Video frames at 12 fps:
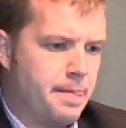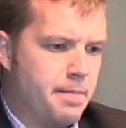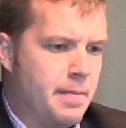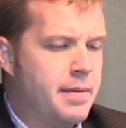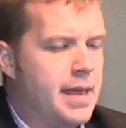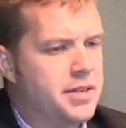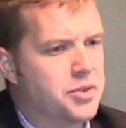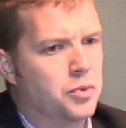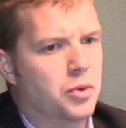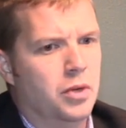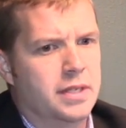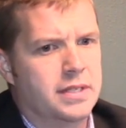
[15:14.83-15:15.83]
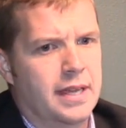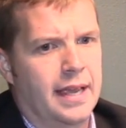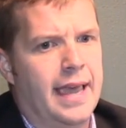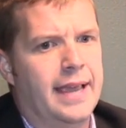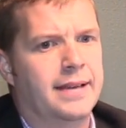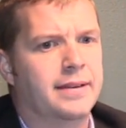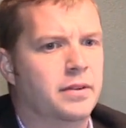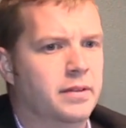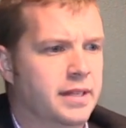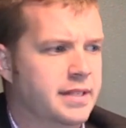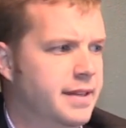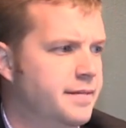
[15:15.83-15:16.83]
maybe has a role in saying, hey,
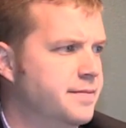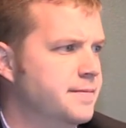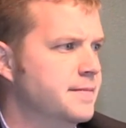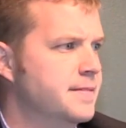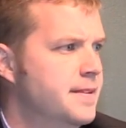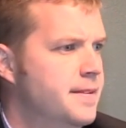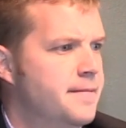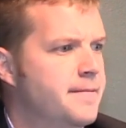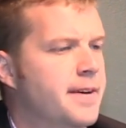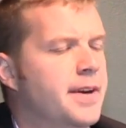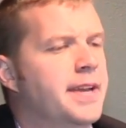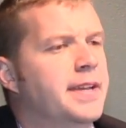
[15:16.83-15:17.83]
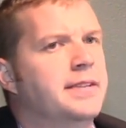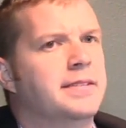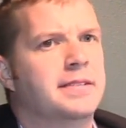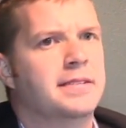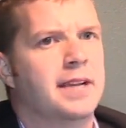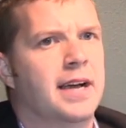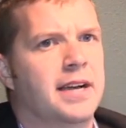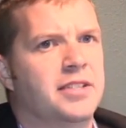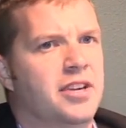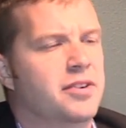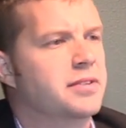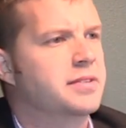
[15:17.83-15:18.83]
let's give very
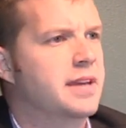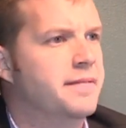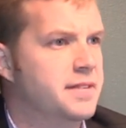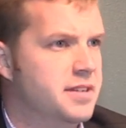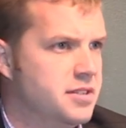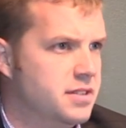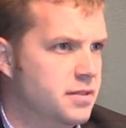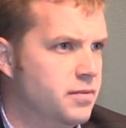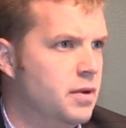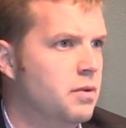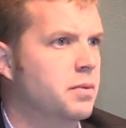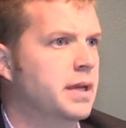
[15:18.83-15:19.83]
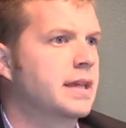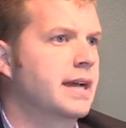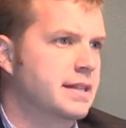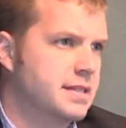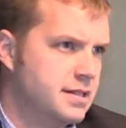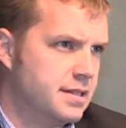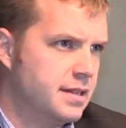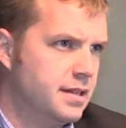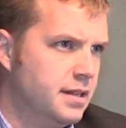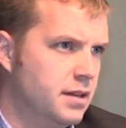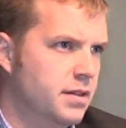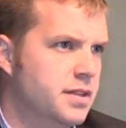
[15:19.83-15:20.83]
general definitions of what we'd like to see.
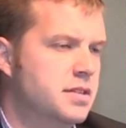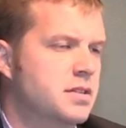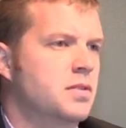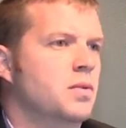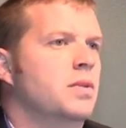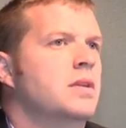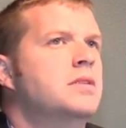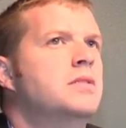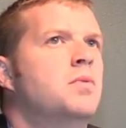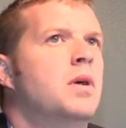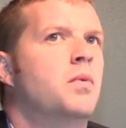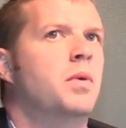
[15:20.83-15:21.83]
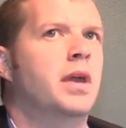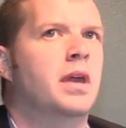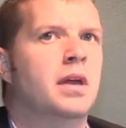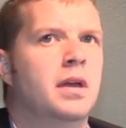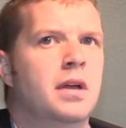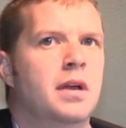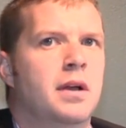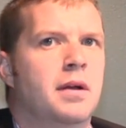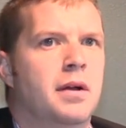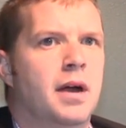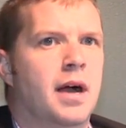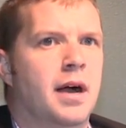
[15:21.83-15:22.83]
This is what we
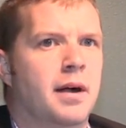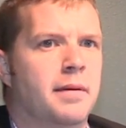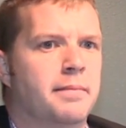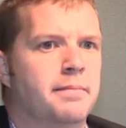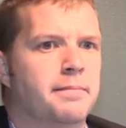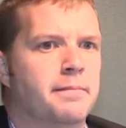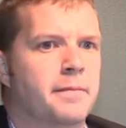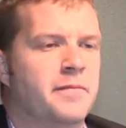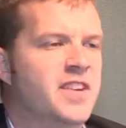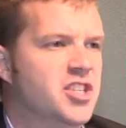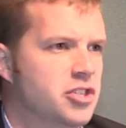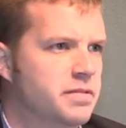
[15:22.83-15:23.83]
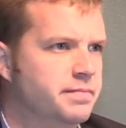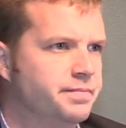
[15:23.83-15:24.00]
vision.